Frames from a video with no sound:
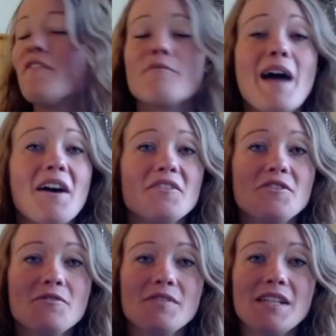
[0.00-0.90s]
from how to
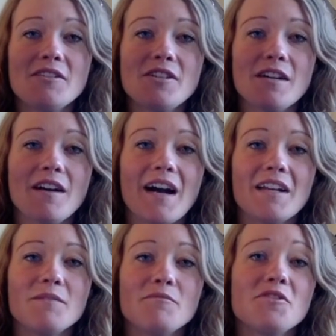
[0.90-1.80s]
choose each gear
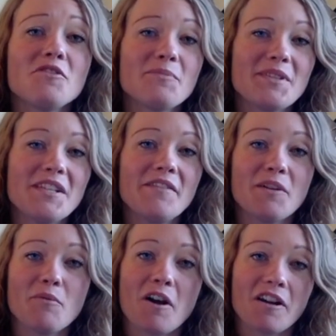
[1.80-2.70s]
item to
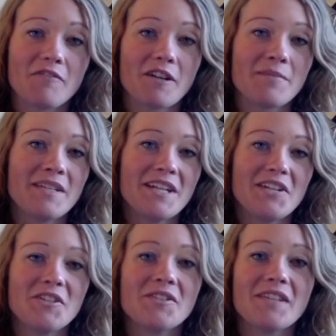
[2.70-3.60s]
specific product
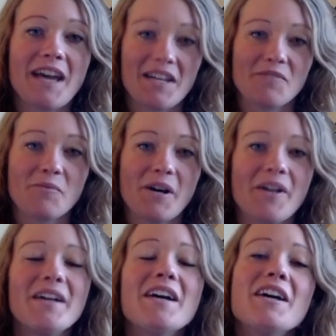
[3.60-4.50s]
recommendations as well.